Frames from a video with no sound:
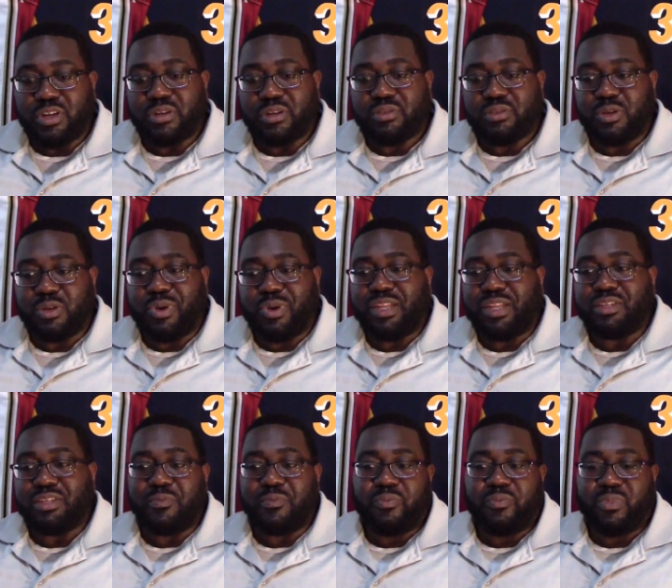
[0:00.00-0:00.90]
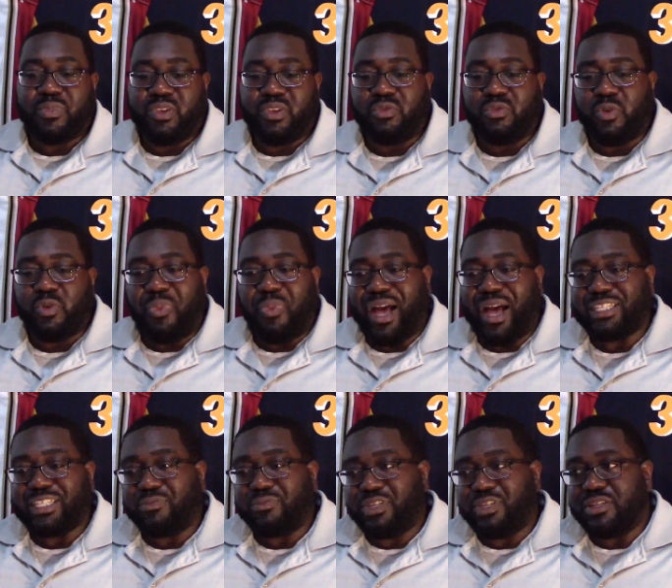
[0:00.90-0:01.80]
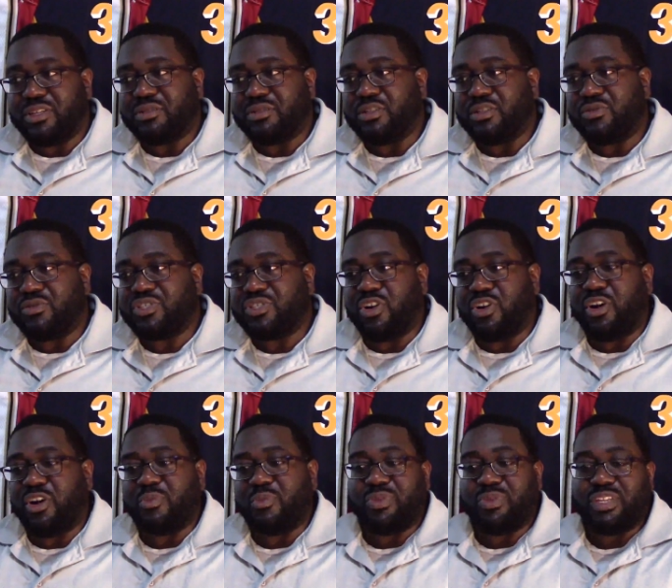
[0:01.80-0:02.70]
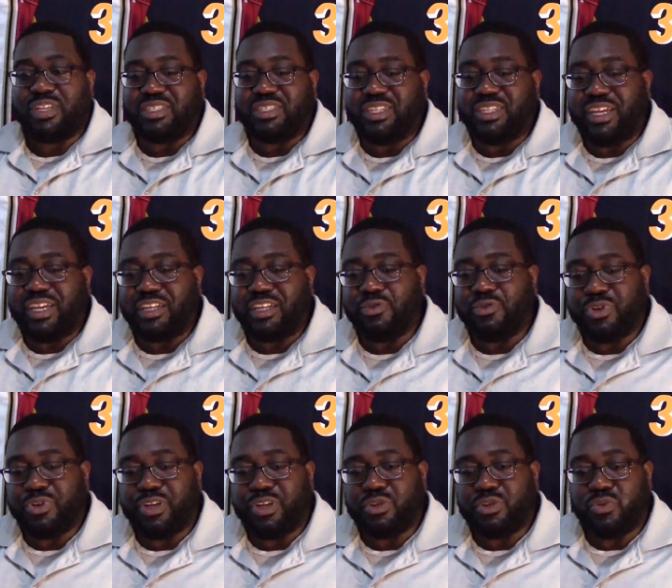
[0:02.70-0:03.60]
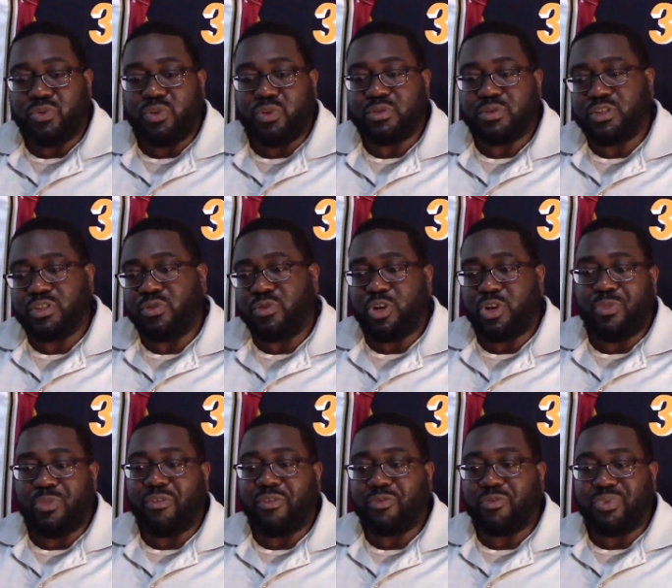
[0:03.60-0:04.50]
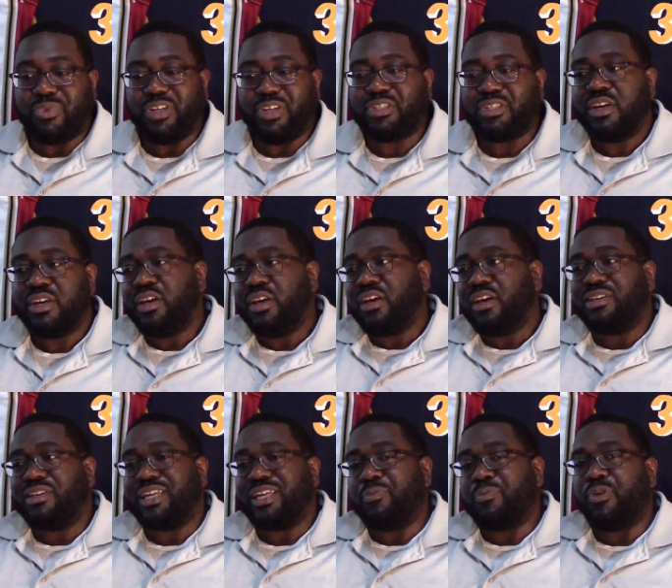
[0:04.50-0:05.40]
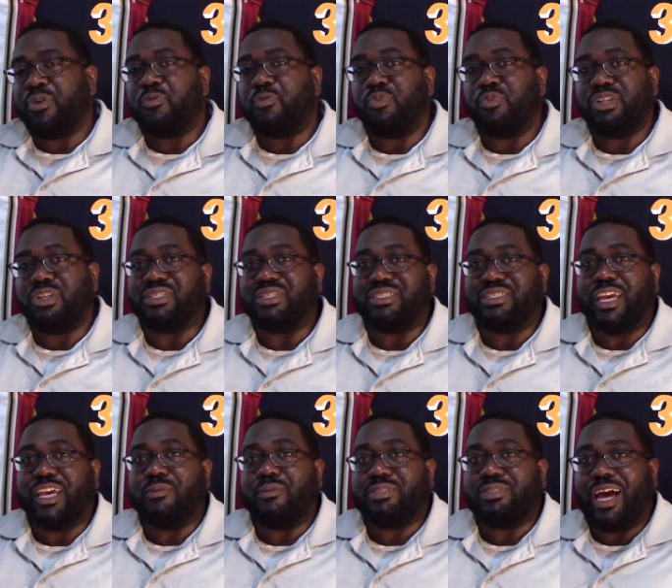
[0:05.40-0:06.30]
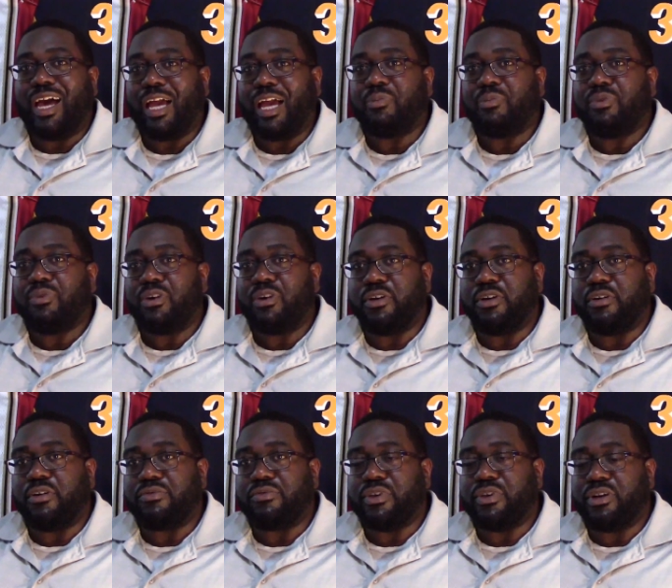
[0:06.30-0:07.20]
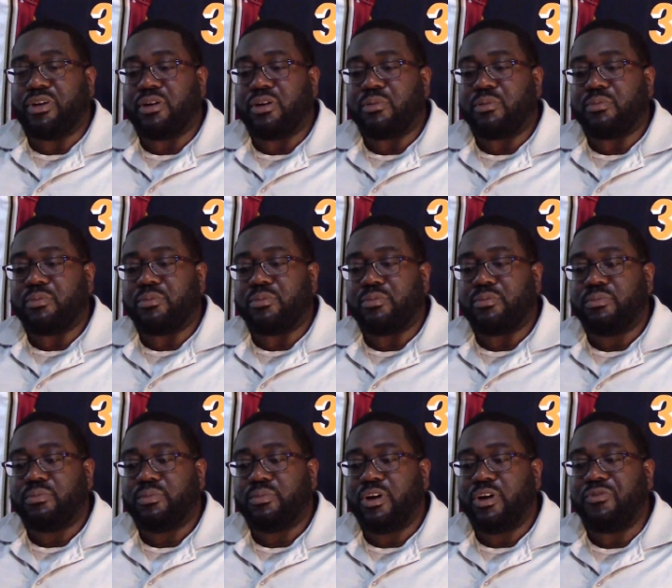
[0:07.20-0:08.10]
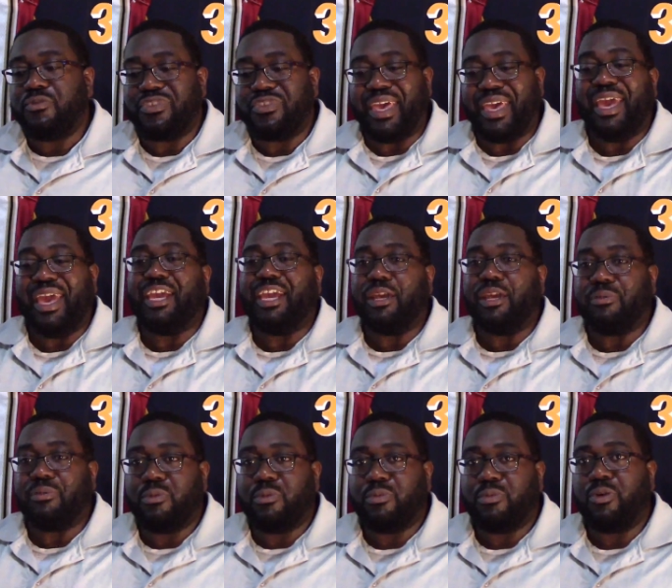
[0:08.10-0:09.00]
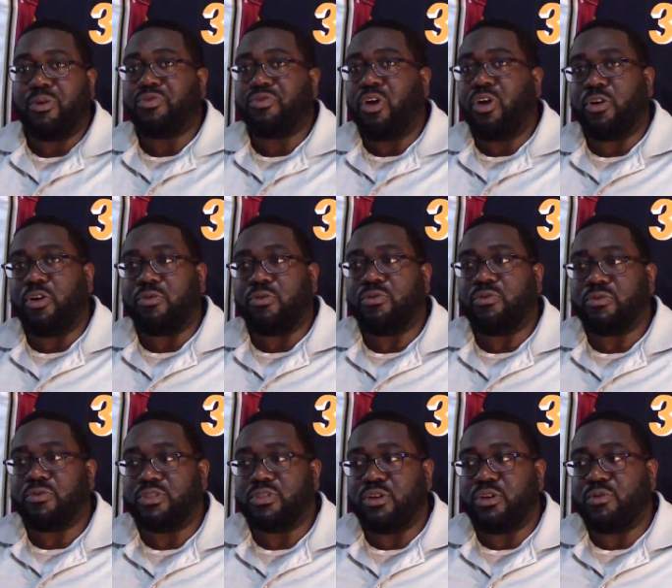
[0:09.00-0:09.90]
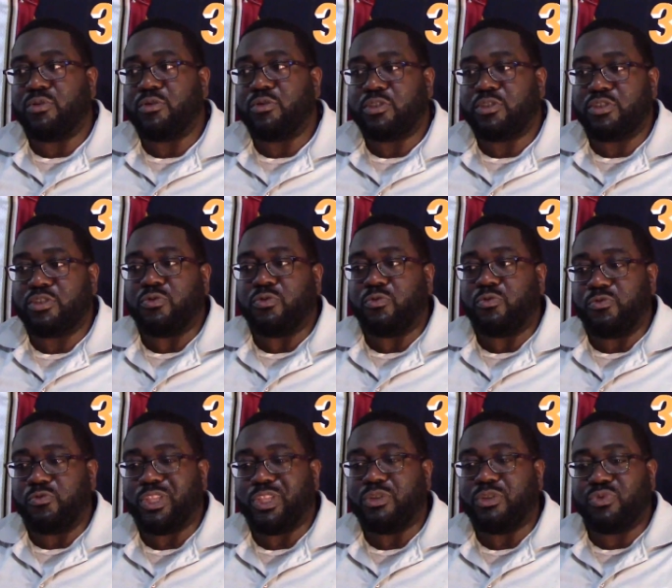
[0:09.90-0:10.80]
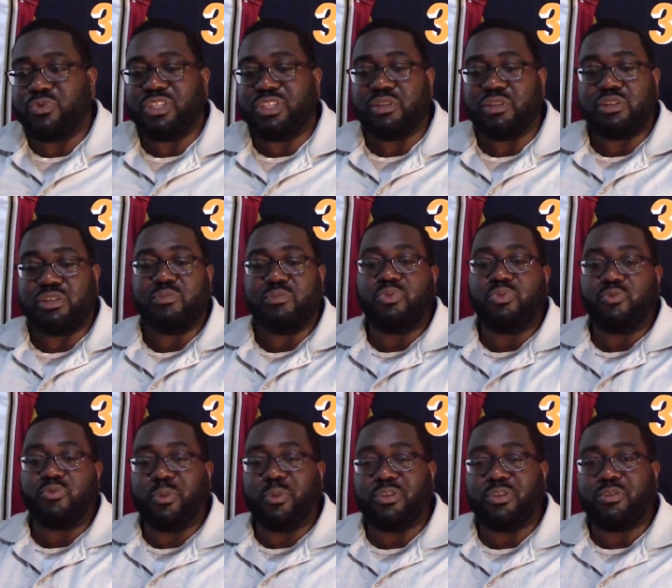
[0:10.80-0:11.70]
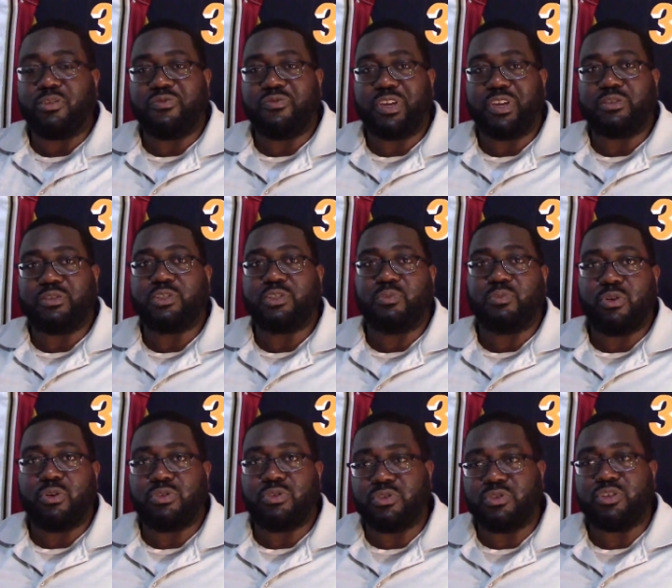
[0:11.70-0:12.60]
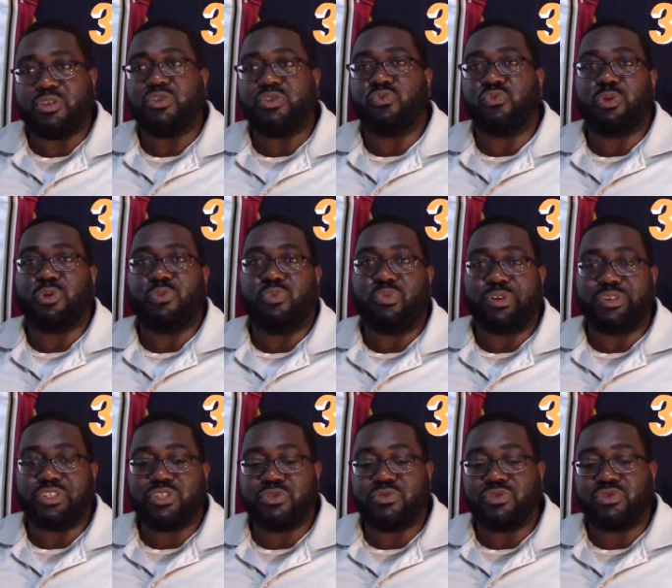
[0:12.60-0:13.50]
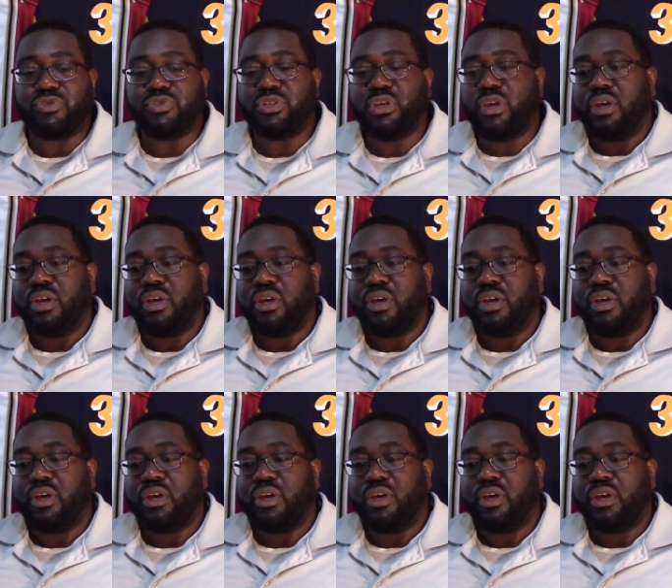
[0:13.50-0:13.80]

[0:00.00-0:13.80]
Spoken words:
Somebody who could possibly start in place of Danny Green, or come off the bench, because they both bring the same type of game. Both are really good perimeter defenders. Both are good 3-point shooters.